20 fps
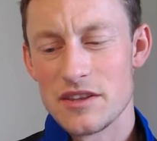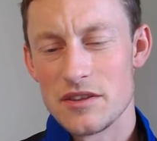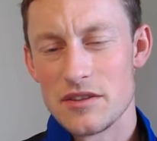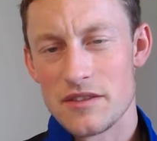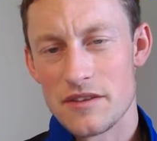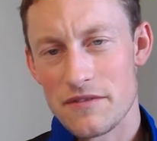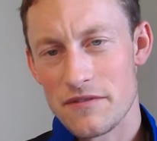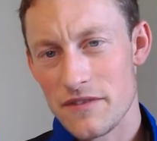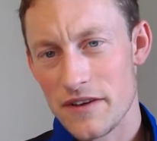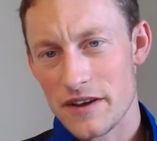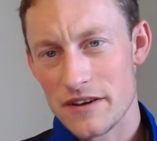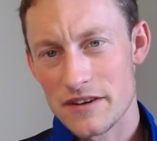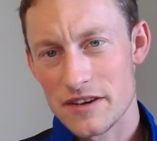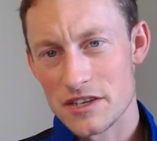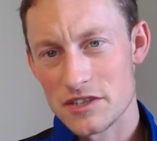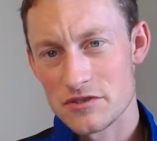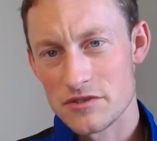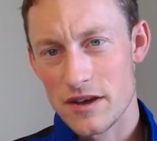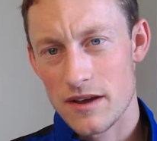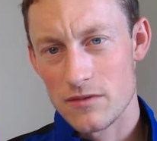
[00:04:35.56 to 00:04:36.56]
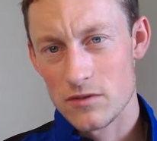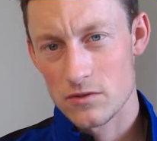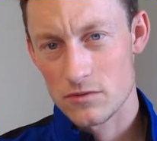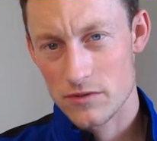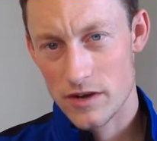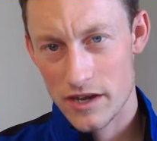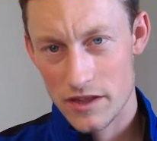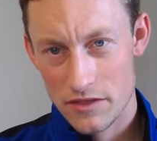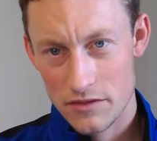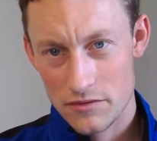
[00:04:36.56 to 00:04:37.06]
the fire can travel
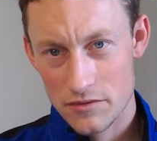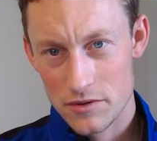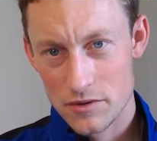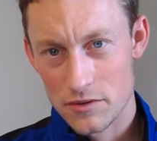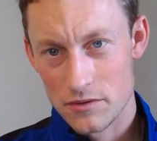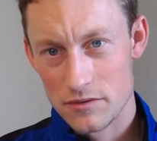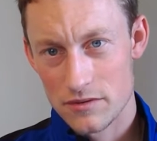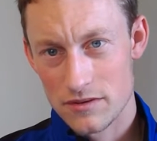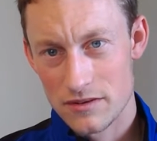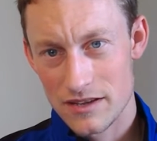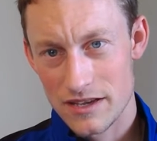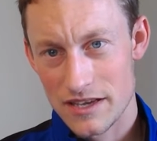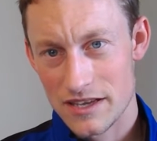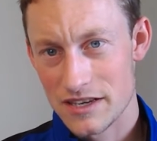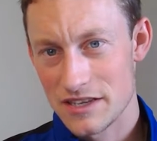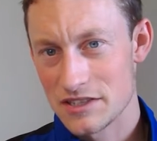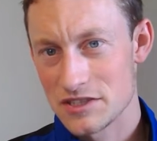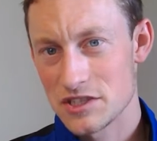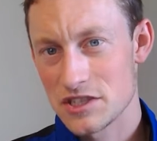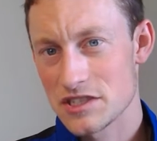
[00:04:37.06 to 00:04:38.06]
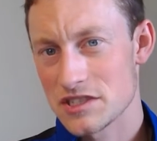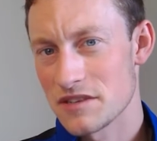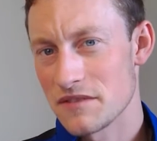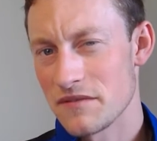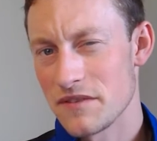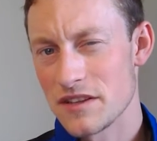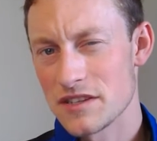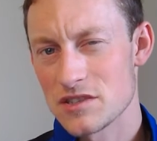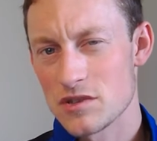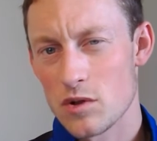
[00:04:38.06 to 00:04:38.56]
right through, and it just
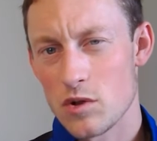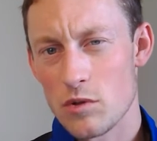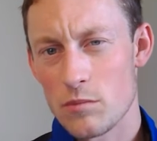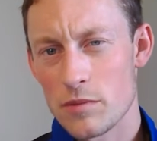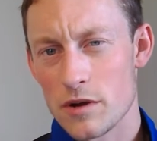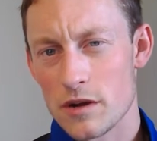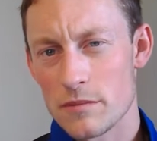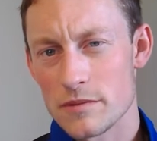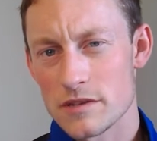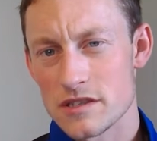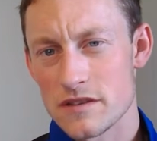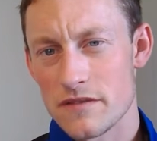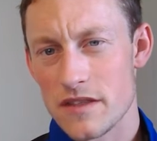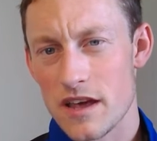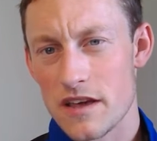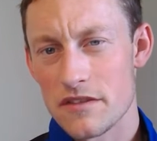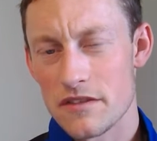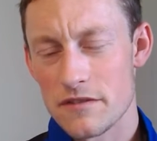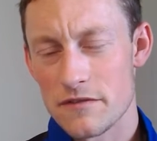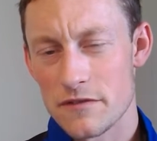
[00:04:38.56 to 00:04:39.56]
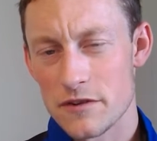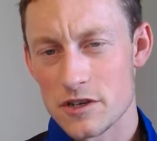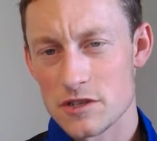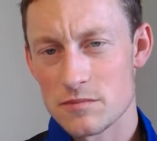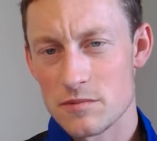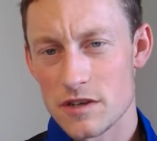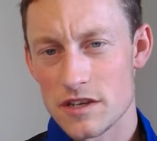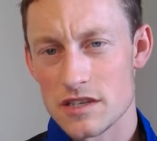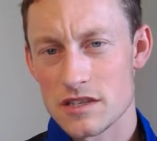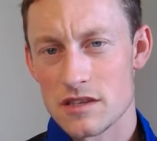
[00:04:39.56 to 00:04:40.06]
defeats the whole purpose of that in the first
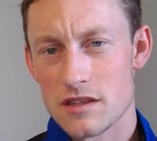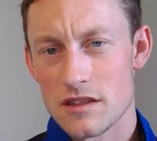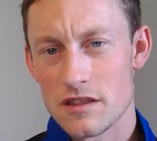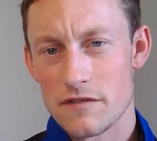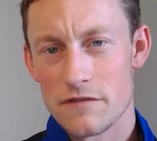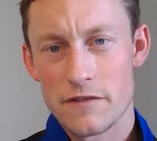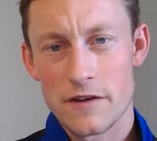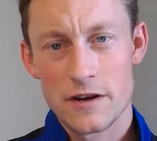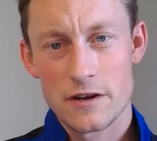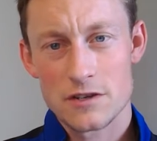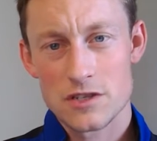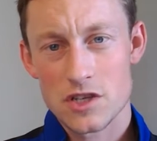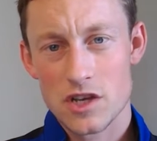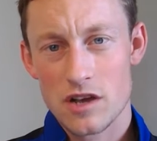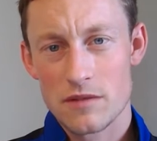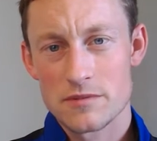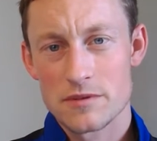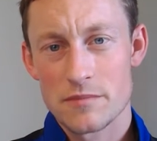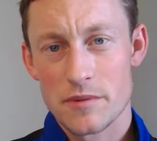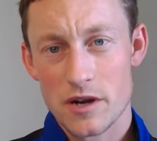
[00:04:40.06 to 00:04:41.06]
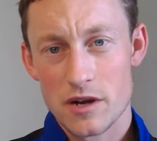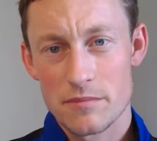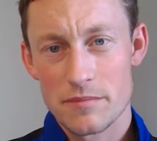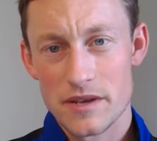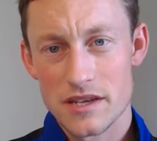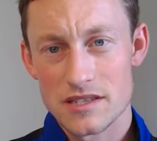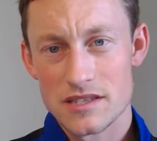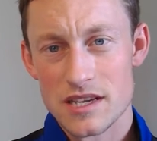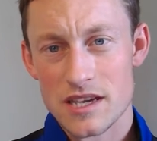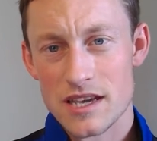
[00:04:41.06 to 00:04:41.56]
place. The fire stop's
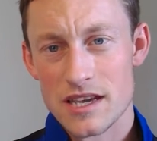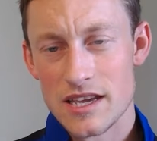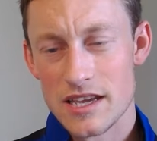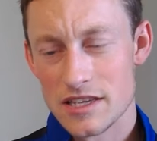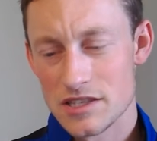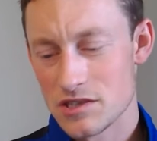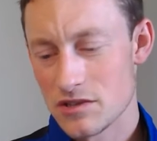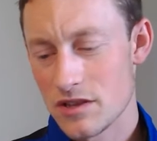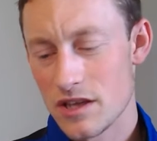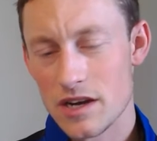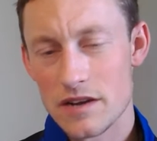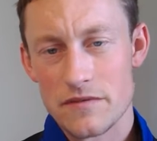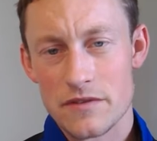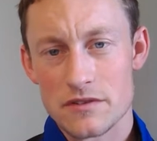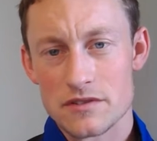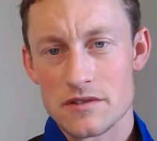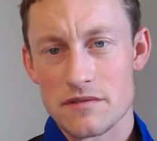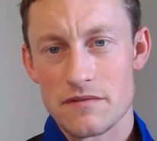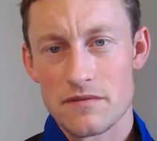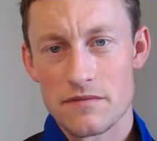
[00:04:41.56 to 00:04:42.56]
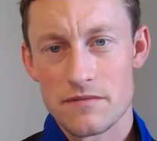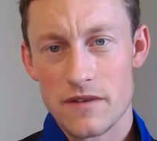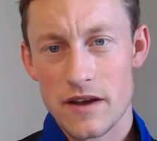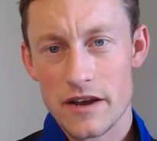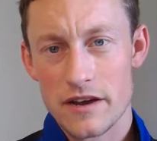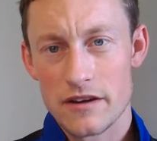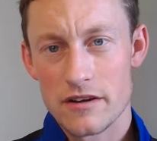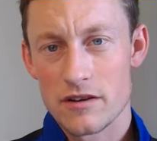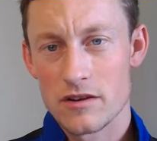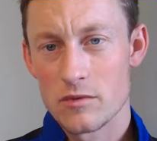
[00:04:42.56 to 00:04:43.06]
purpose is so that if there's a
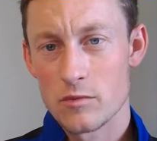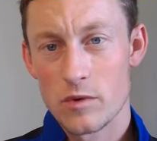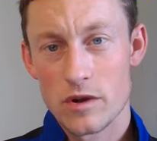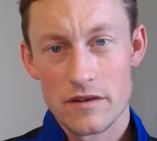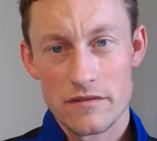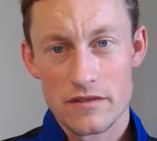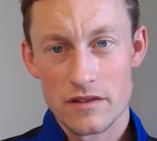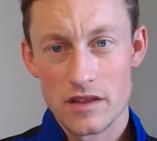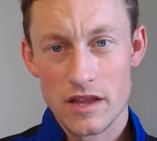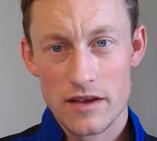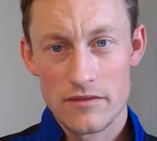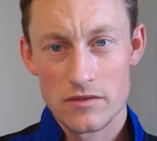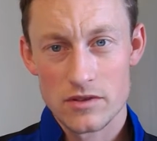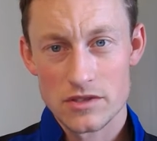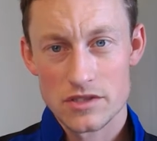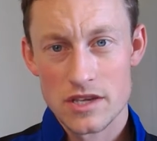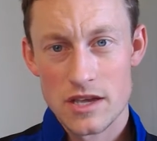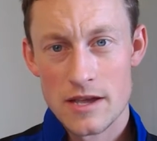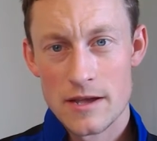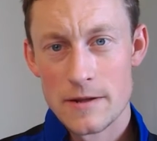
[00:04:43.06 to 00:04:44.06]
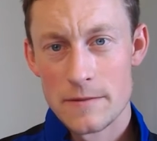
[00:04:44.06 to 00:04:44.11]
fire on one of the levels,